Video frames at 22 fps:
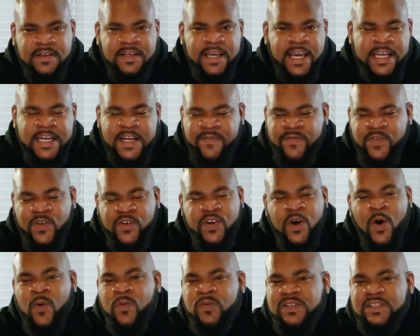And if you
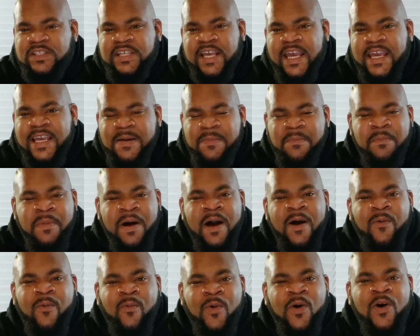don't take
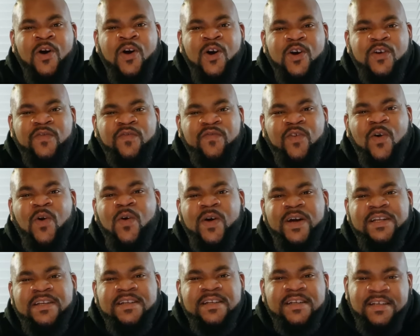my word
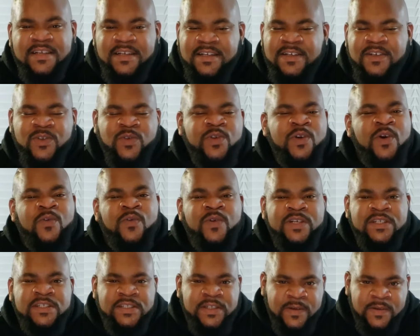for it, do your
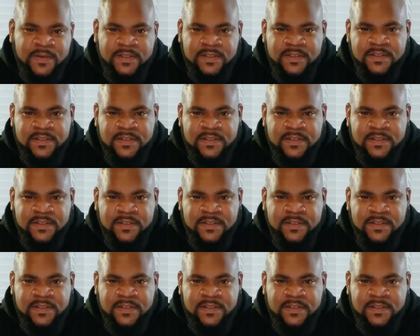research.